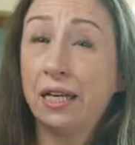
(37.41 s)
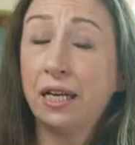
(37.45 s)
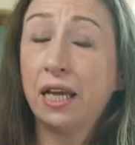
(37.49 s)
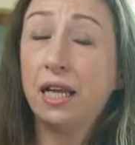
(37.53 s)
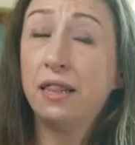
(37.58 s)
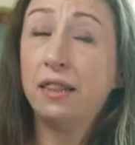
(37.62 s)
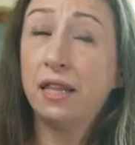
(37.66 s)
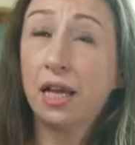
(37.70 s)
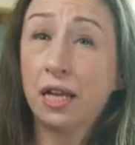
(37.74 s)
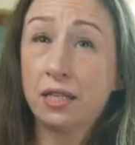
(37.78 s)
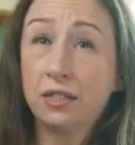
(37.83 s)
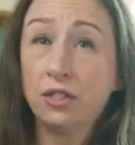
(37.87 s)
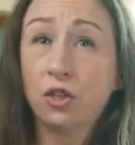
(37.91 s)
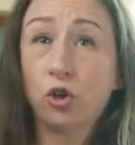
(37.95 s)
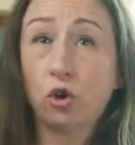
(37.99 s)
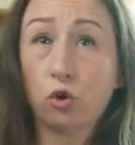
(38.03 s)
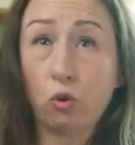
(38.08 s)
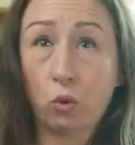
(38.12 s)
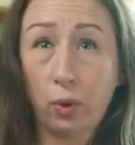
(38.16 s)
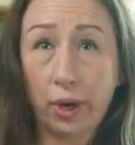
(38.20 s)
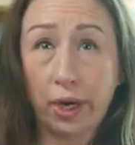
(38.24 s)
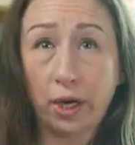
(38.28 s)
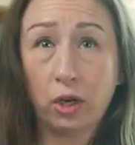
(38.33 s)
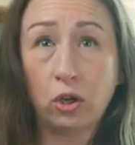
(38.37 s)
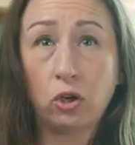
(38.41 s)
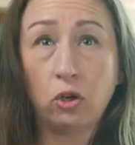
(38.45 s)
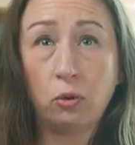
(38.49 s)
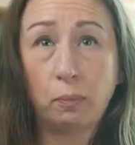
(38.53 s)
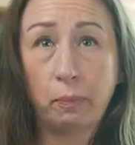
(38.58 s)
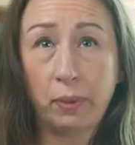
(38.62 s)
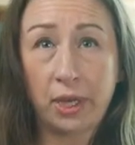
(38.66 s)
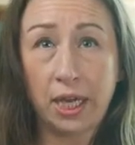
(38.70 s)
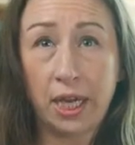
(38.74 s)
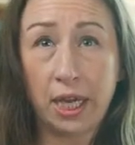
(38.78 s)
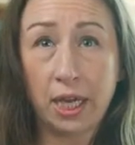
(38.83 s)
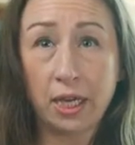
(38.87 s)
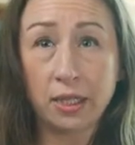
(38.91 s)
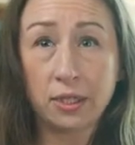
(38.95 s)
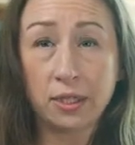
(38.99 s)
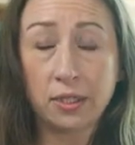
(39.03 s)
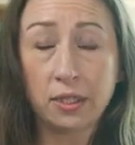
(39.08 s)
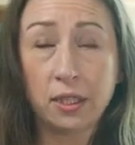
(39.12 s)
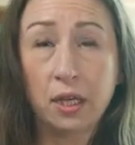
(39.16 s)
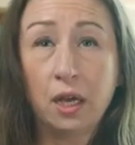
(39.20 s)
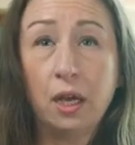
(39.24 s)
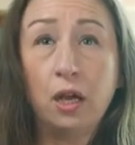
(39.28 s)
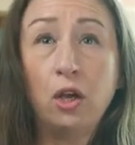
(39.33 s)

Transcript: and that's a critical piece.